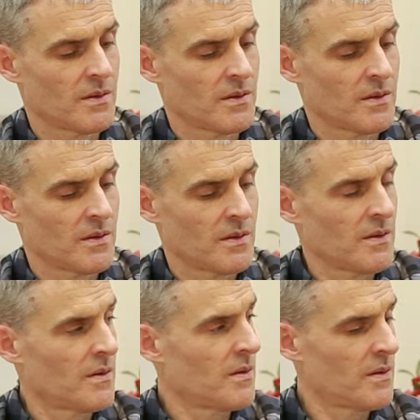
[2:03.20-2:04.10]

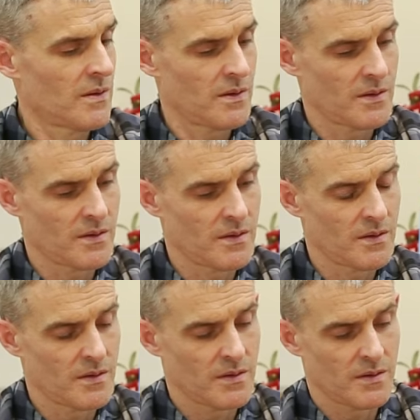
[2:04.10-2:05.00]

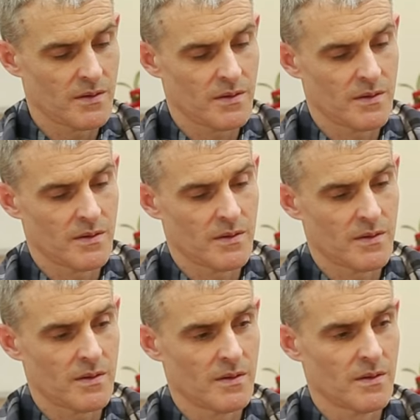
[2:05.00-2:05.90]

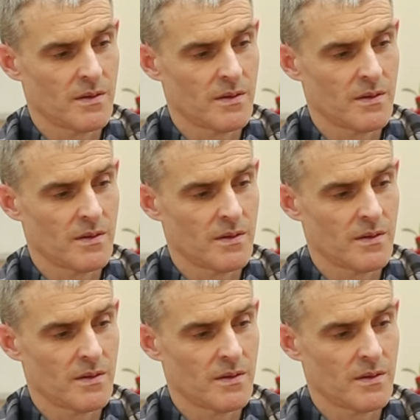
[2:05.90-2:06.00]
(not speaking)